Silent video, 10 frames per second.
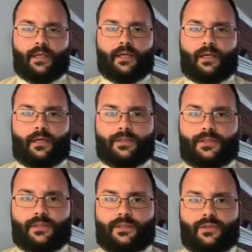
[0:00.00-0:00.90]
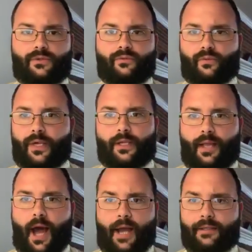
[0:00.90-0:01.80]
to
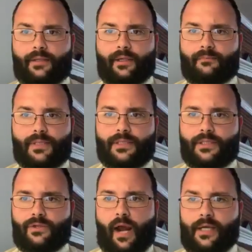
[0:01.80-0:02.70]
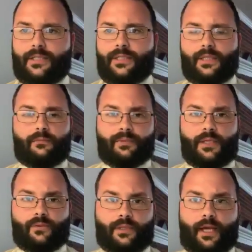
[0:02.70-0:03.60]
realign their business strategy to compete
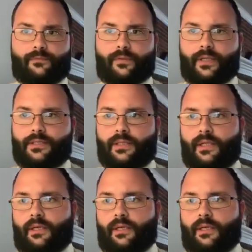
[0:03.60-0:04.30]
with Netflix.